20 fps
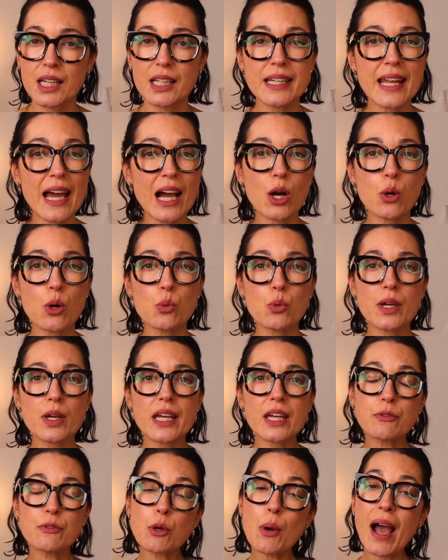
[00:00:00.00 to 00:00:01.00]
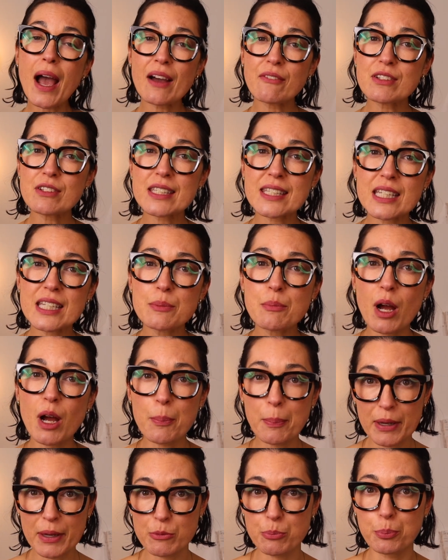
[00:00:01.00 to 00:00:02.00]
Now, if you haven't seen
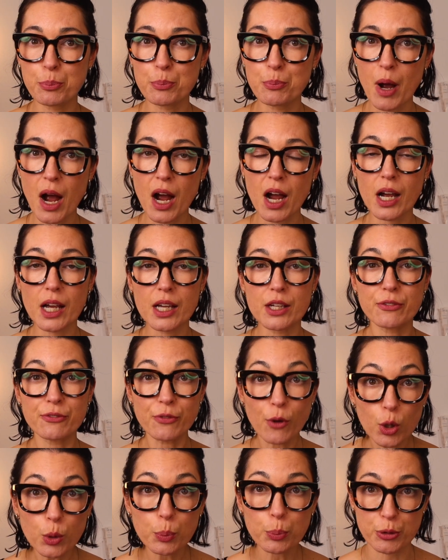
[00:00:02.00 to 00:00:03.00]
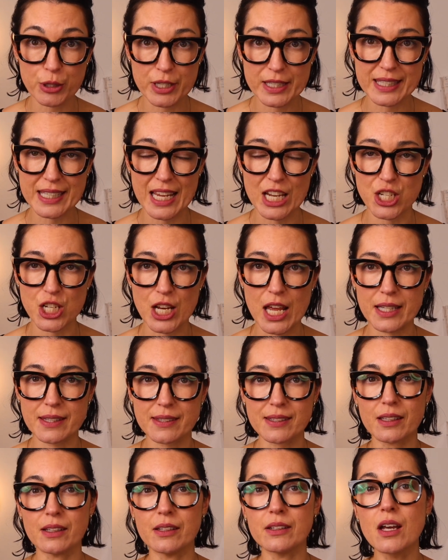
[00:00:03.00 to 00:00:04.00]
my full pre-sketch
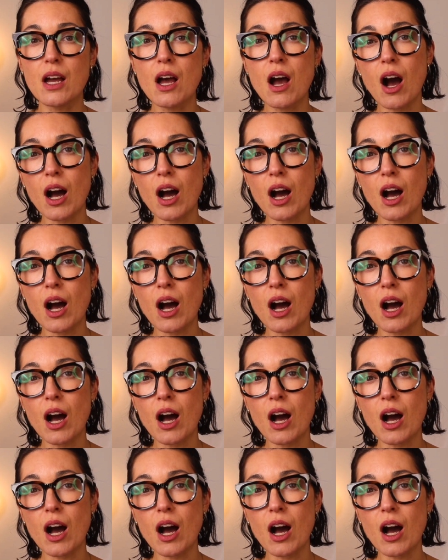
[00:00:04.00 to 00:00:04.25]
lesson,